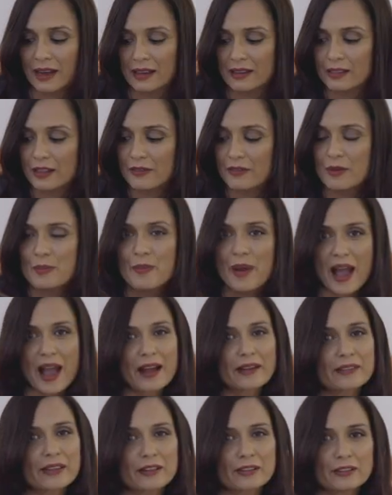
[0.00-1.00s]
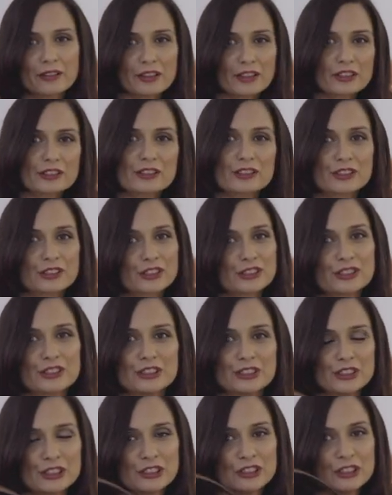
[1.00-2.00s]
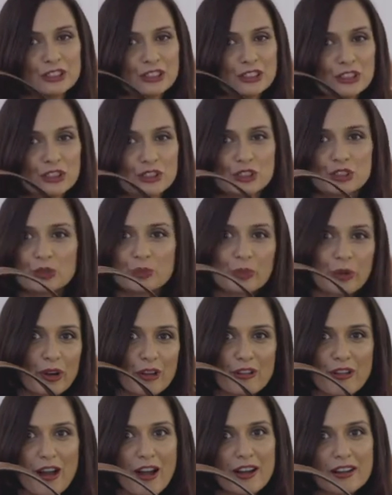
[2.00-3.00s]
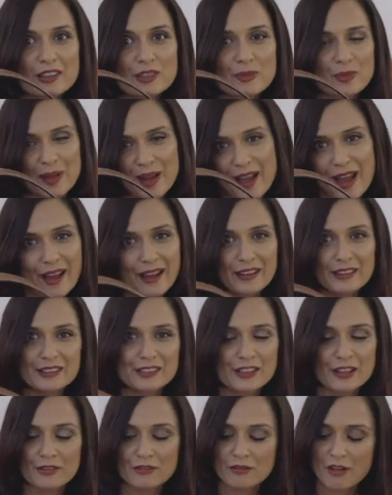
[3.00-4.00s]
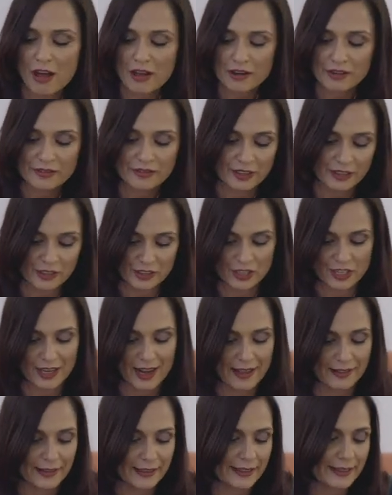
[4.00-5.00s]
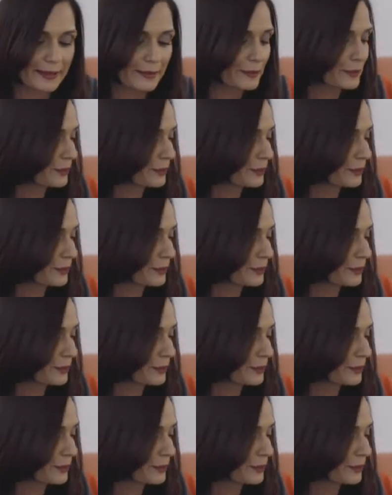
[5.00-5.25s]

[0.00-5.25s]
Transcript: I love a bag that looks super luxe, but has a lot of functionality.